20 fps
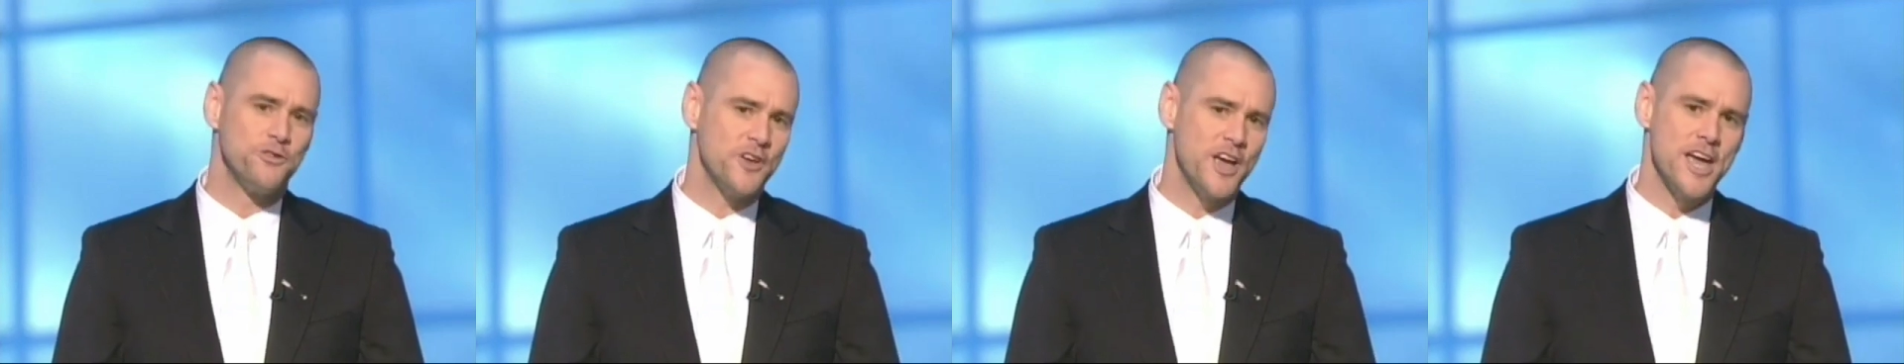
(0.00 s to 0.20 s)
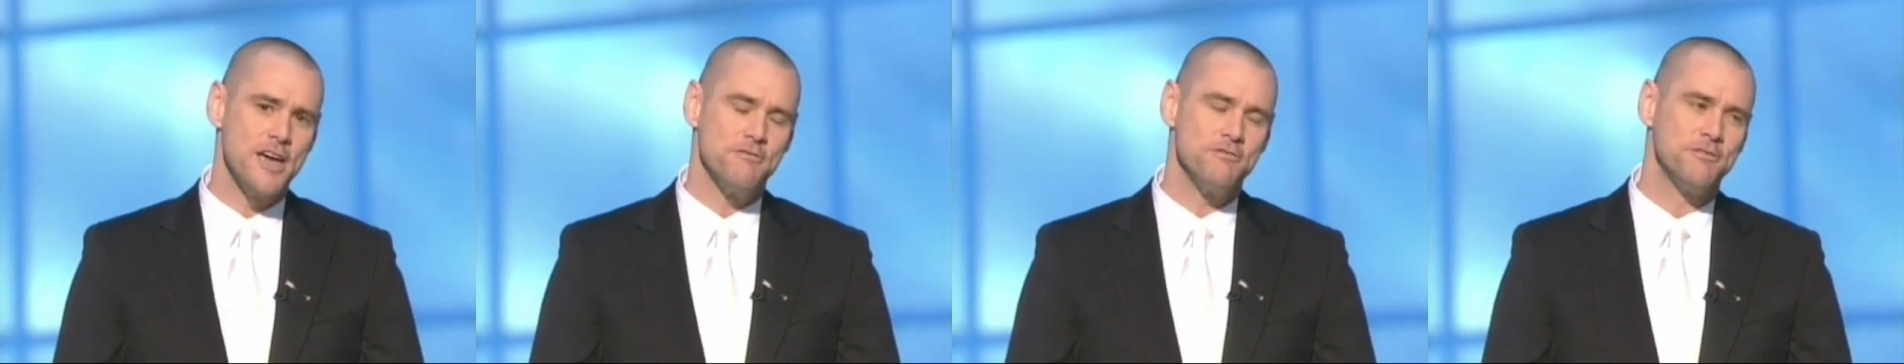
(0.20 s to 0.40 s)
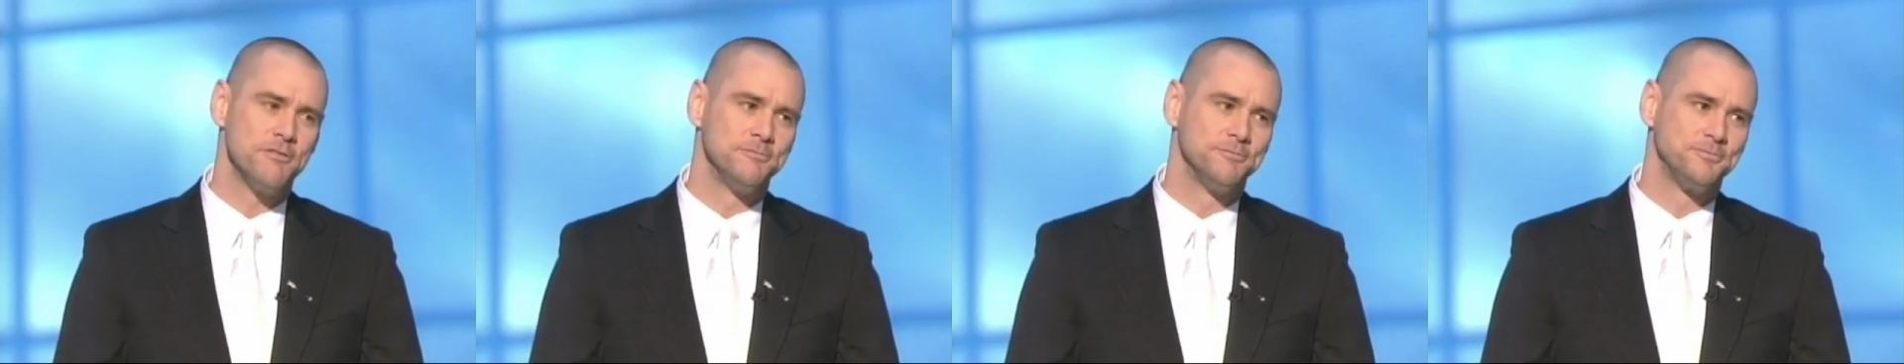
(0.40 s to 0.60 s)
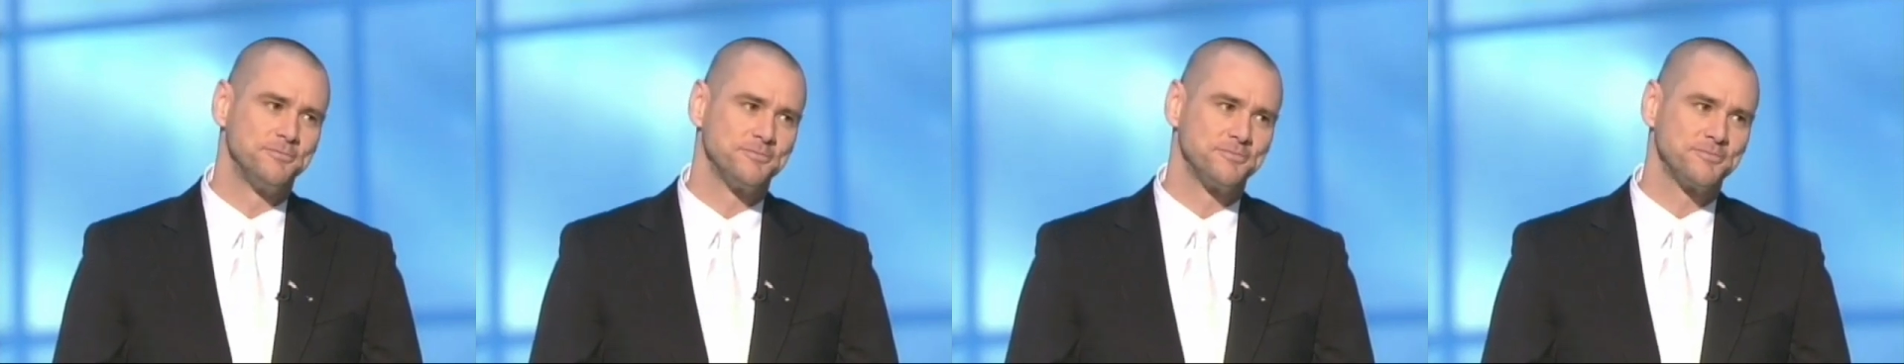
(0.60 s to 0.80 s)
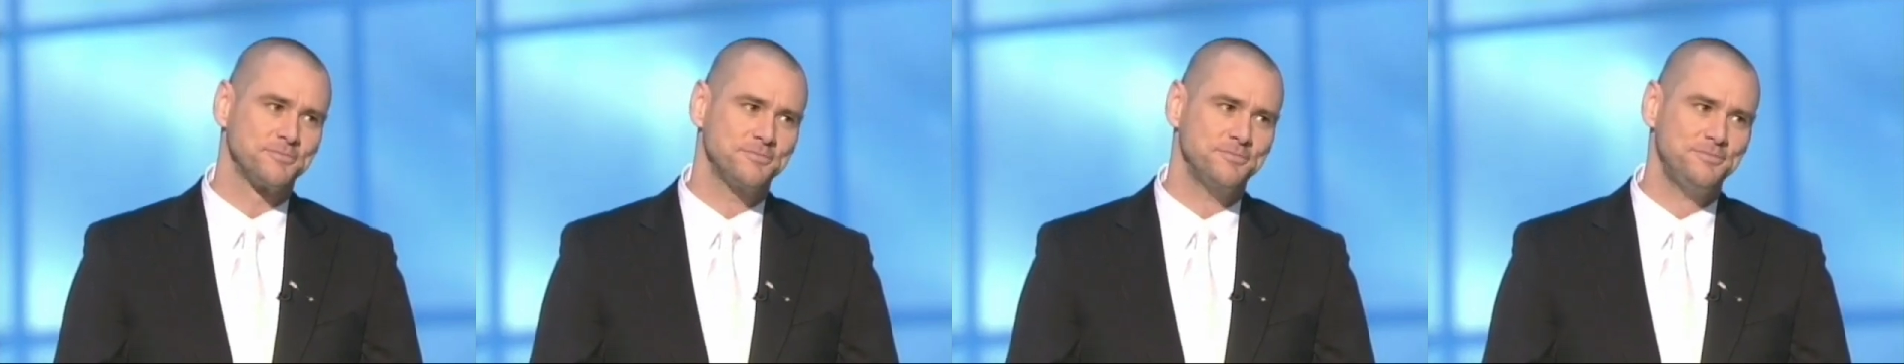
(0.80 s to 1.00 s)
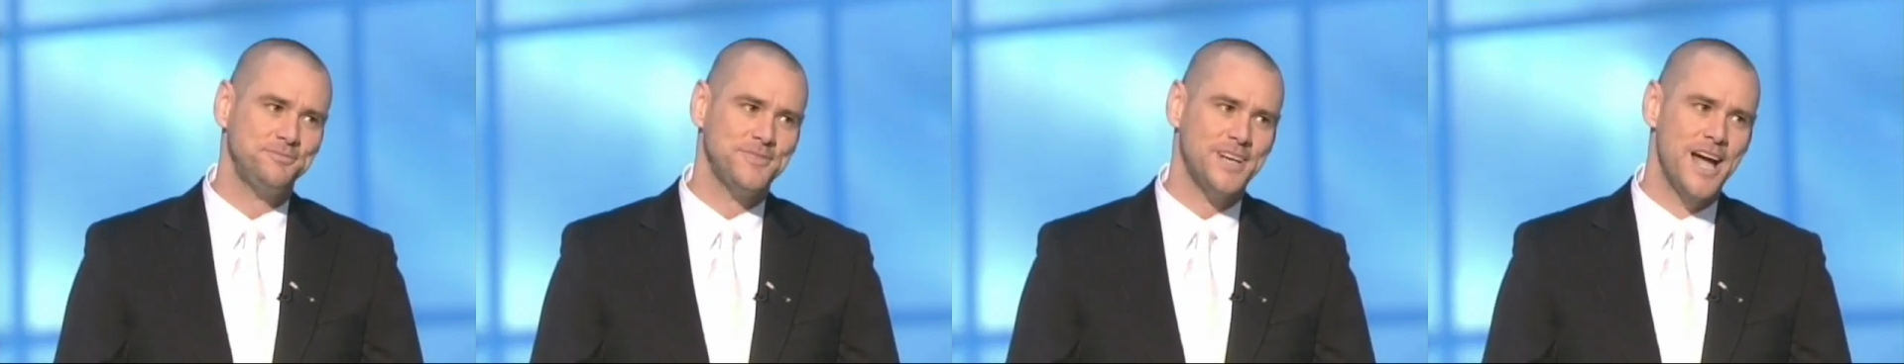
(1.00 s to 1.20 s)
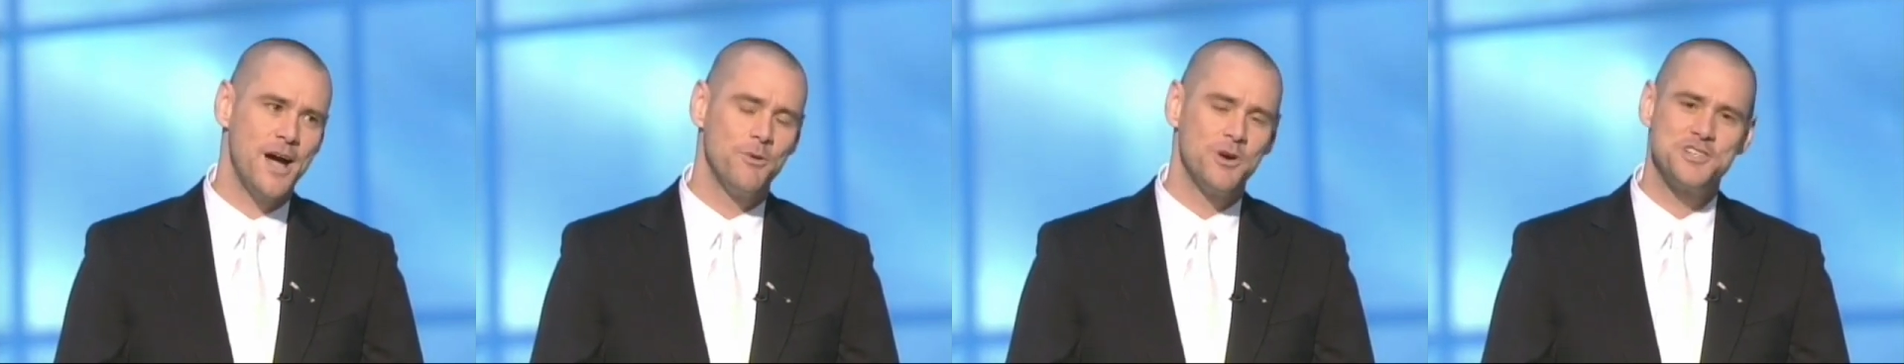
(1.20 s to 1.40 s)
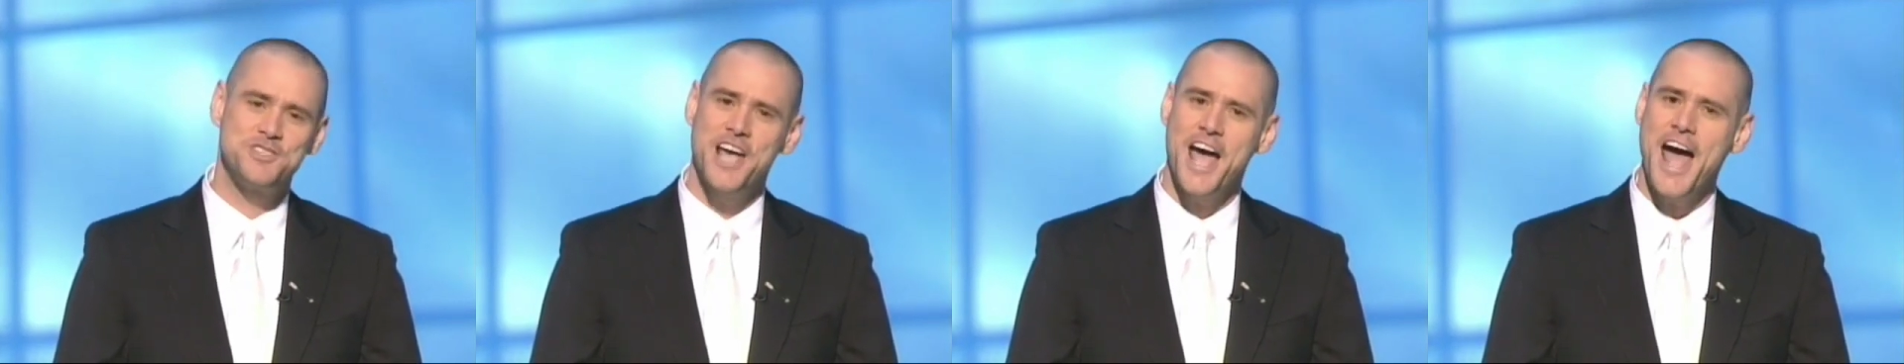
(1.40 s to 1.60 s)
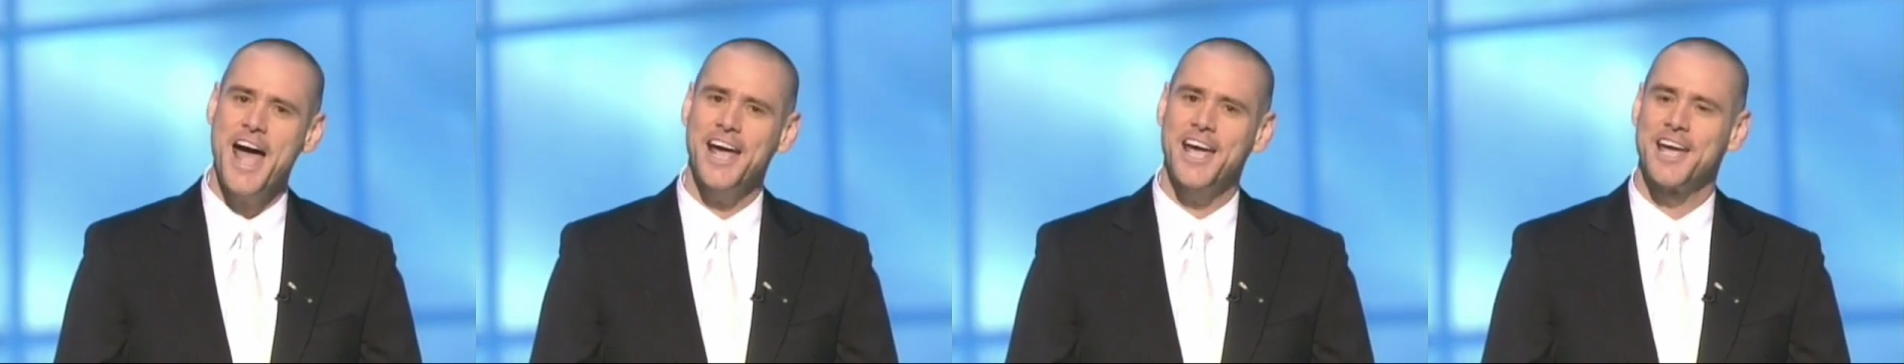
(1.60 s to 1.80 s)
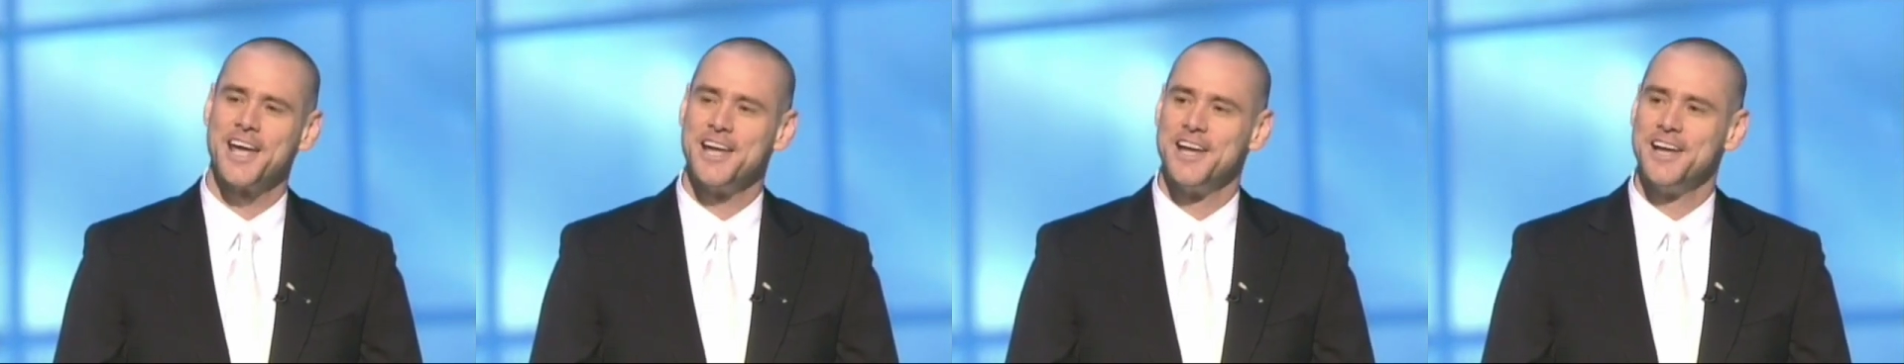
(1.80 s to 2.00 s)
safe. I would attack